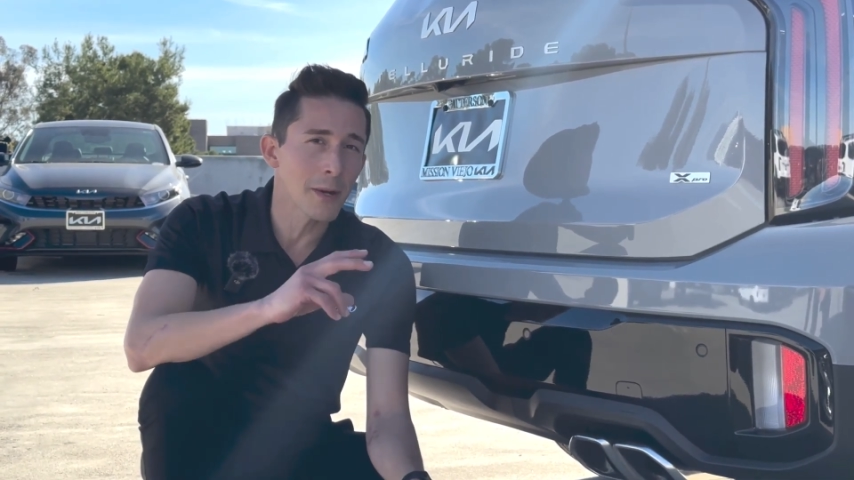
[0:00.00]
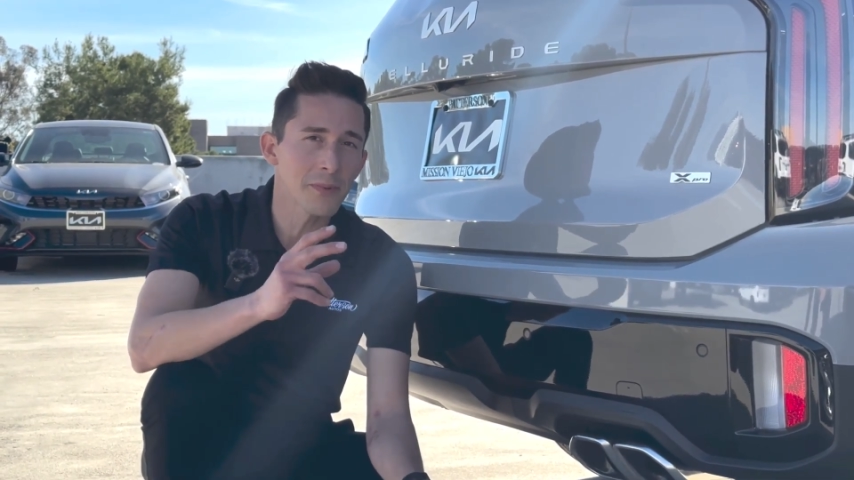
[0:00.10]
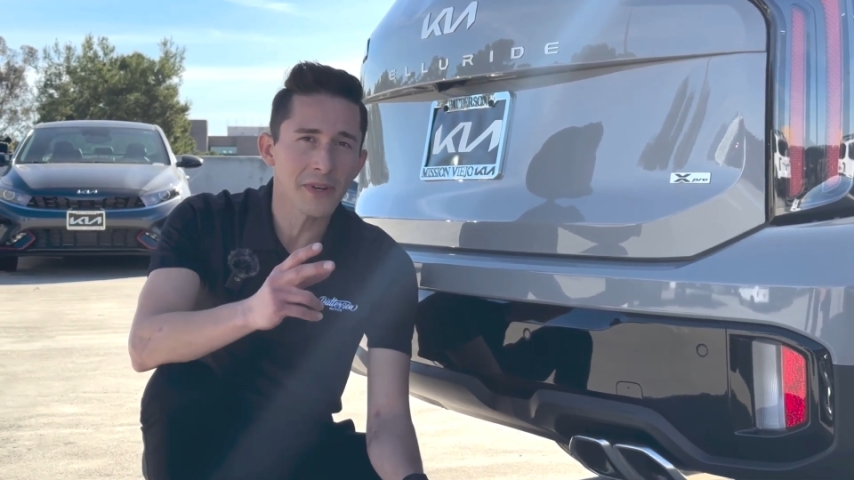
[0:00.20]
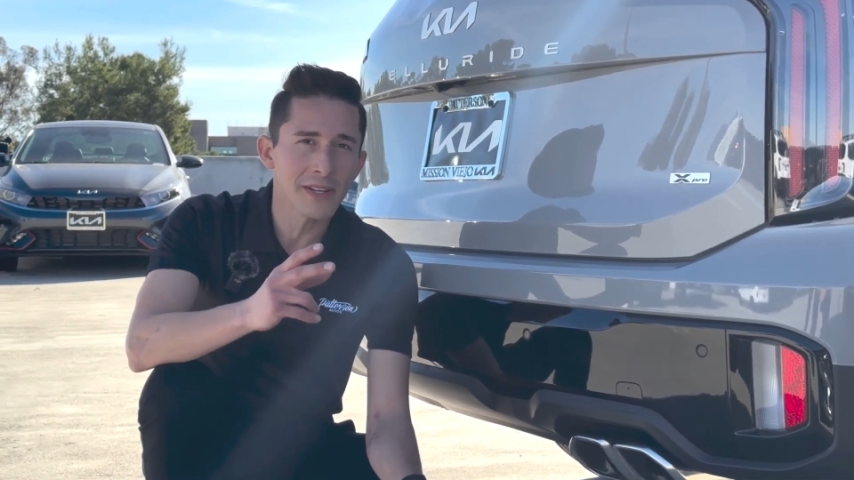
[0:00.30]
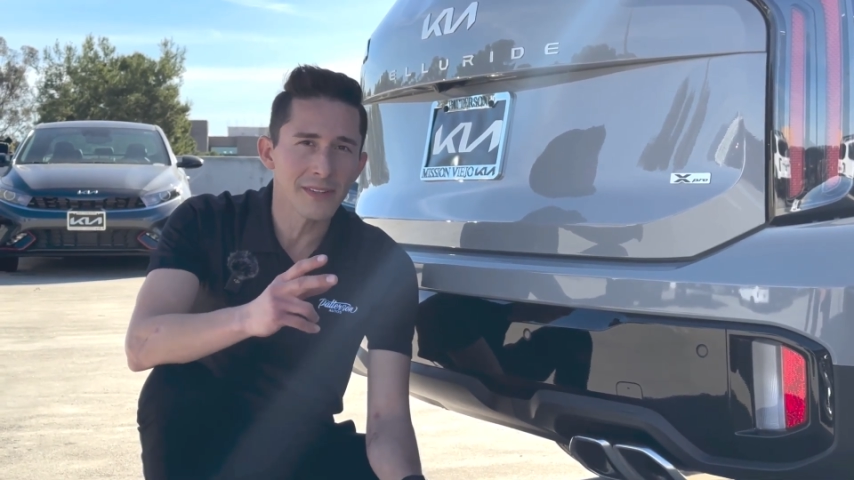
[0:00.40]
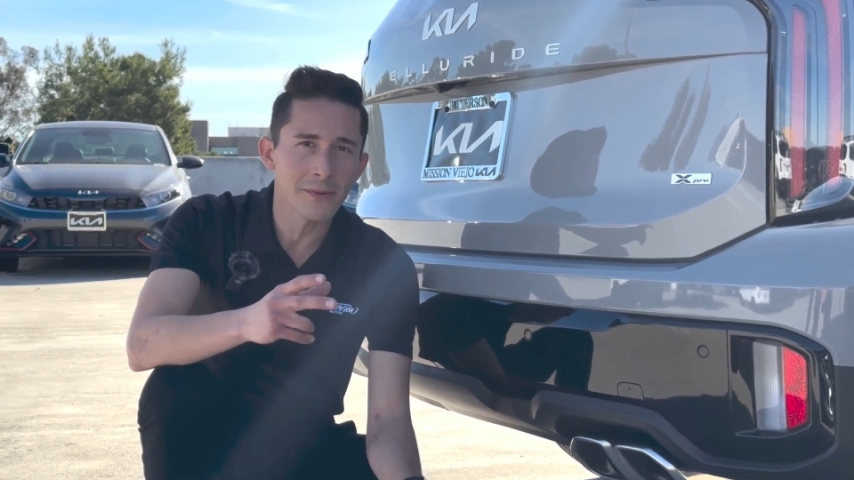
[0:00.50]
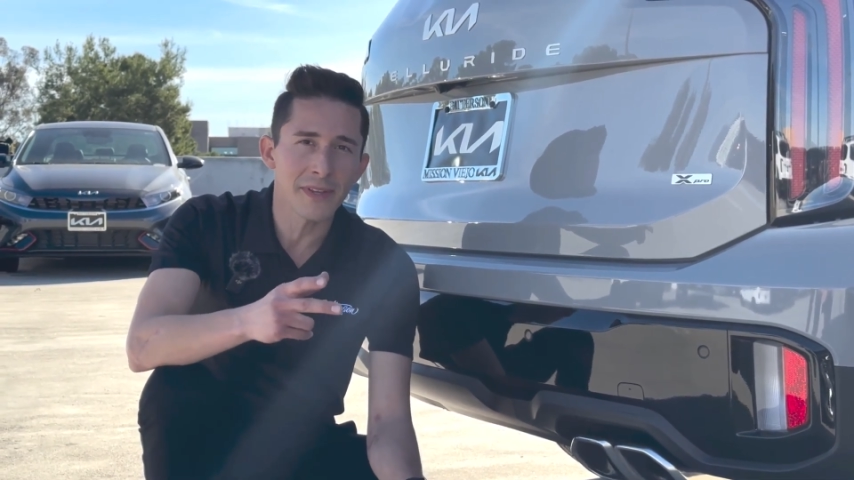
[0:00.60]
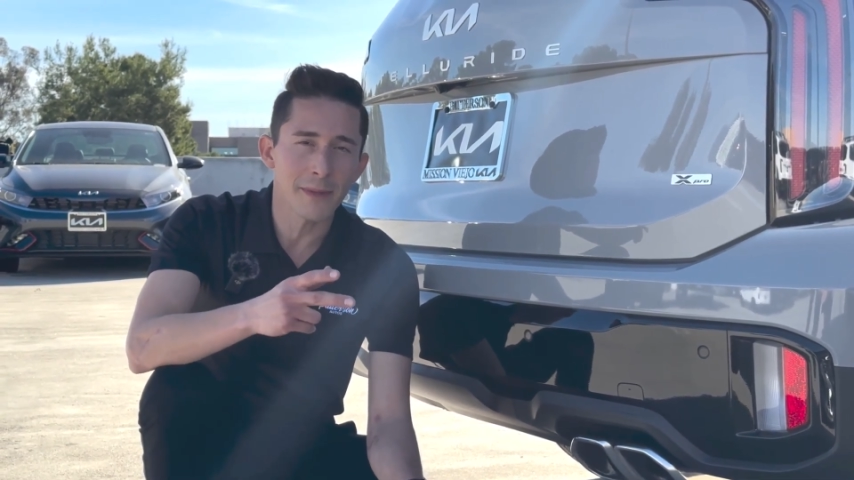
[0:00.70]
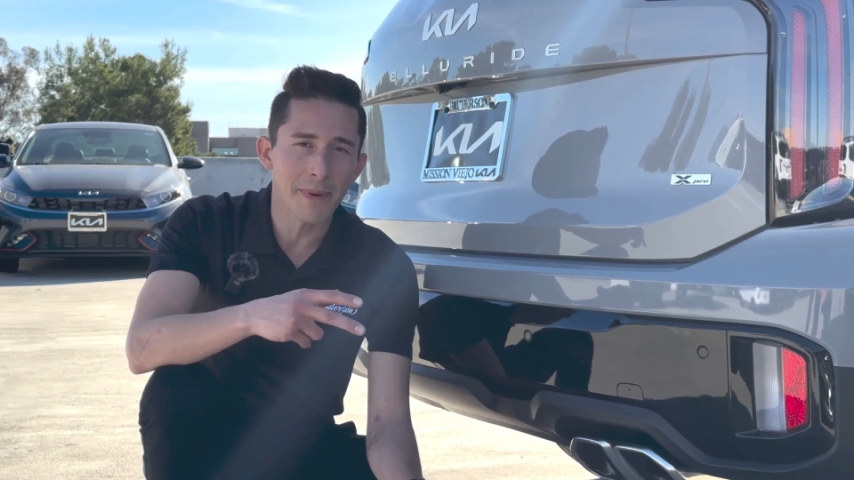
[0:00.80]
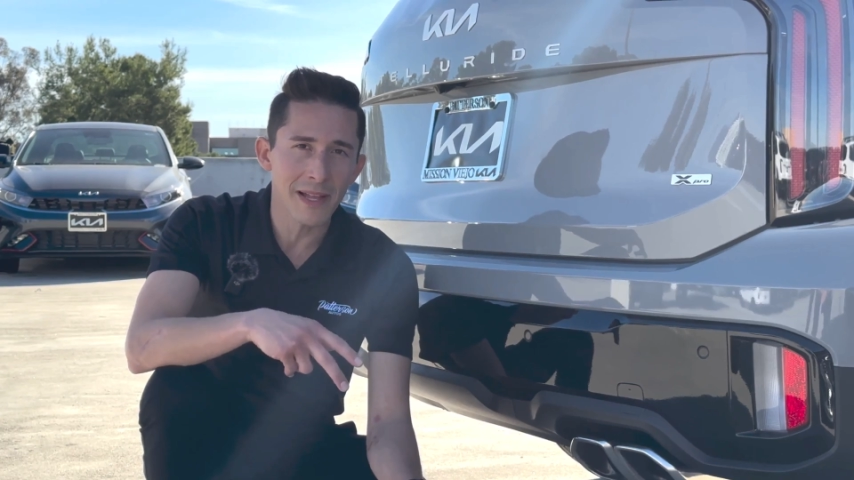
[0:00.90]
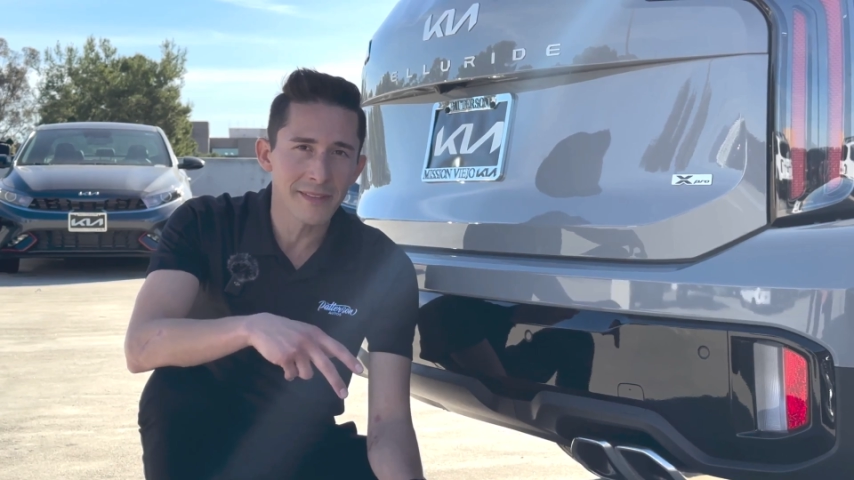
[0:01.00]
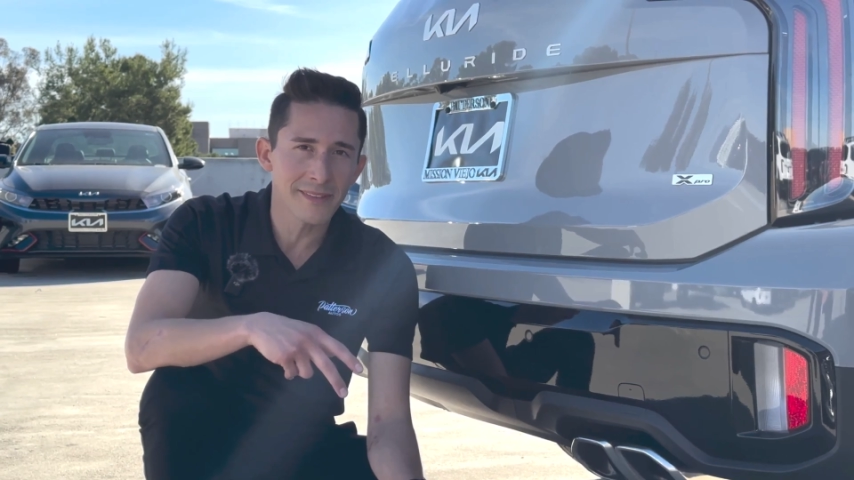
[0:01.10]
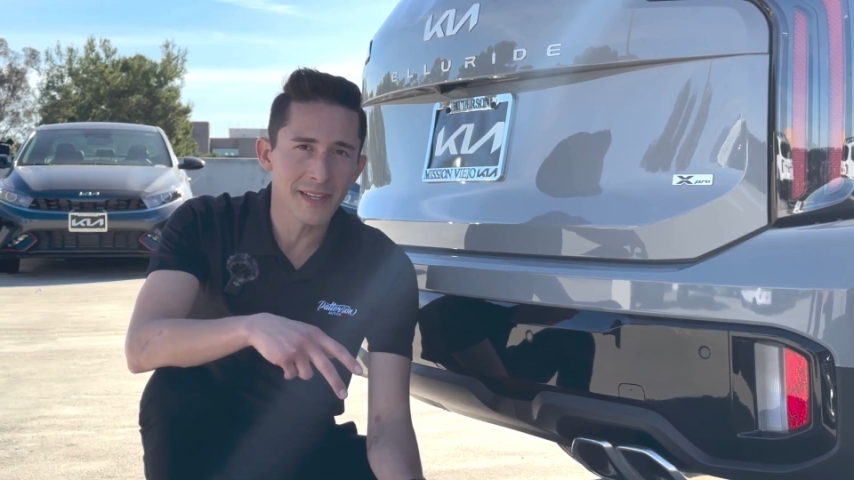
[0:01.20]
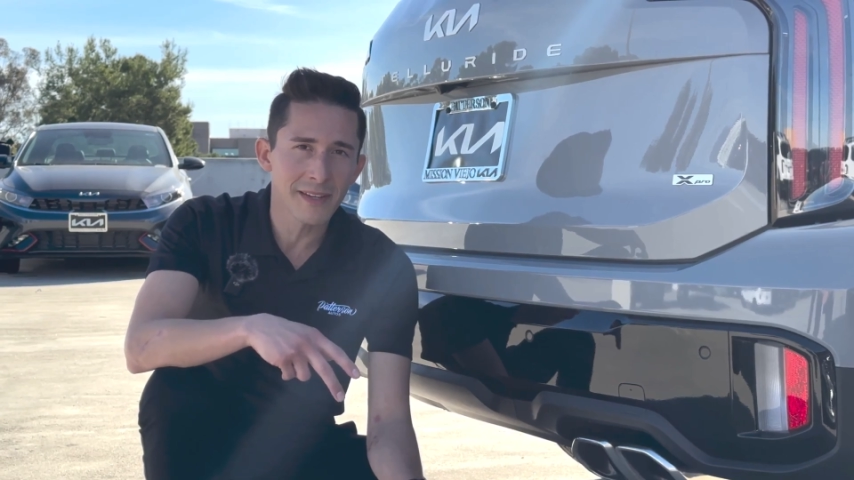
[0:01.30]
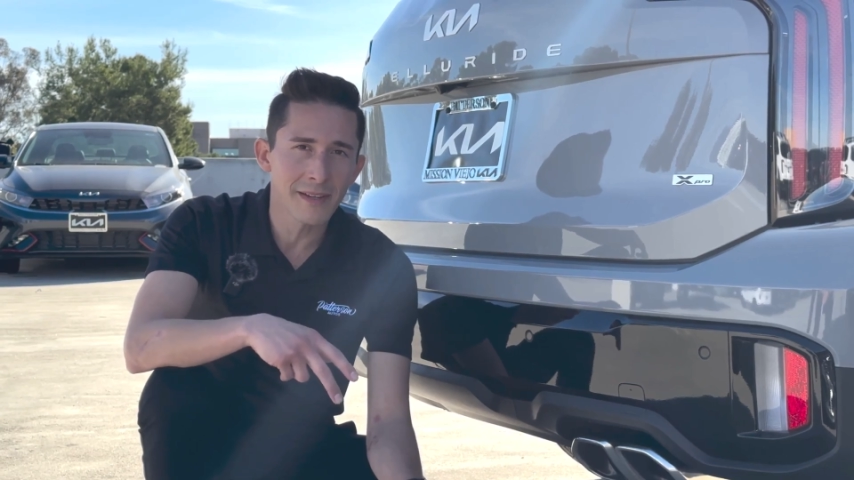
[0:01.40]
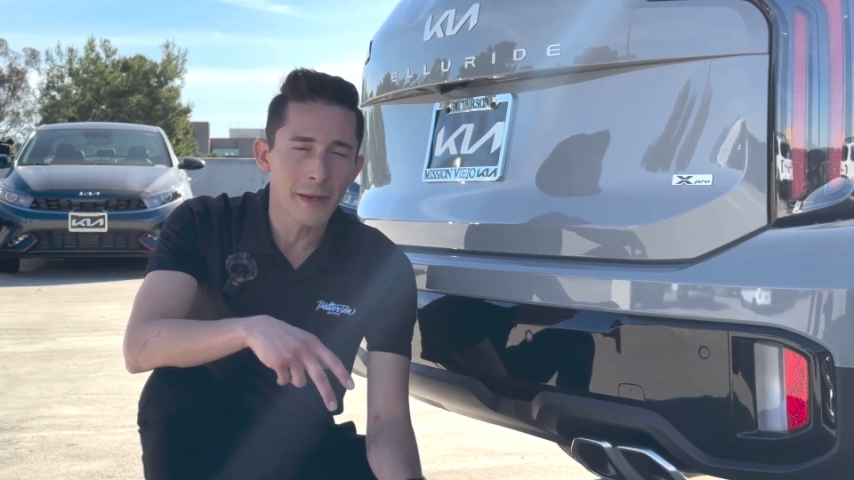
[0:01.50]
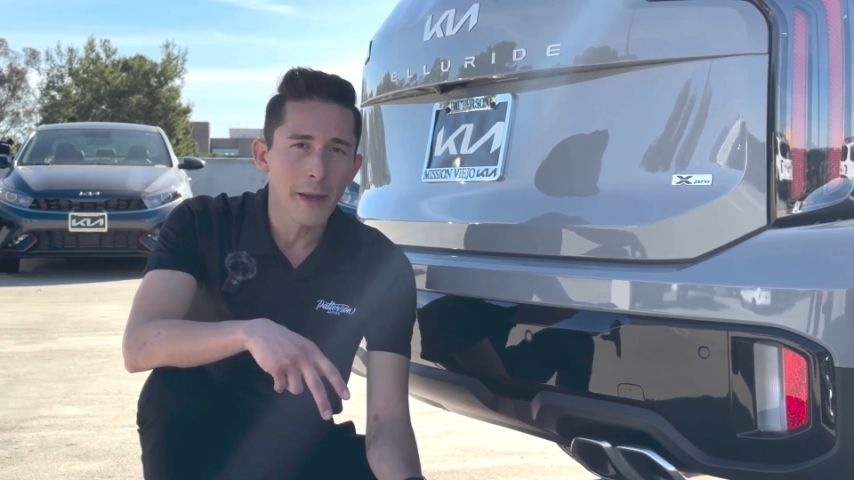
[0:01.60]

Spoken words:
upgrade to on the Palisade.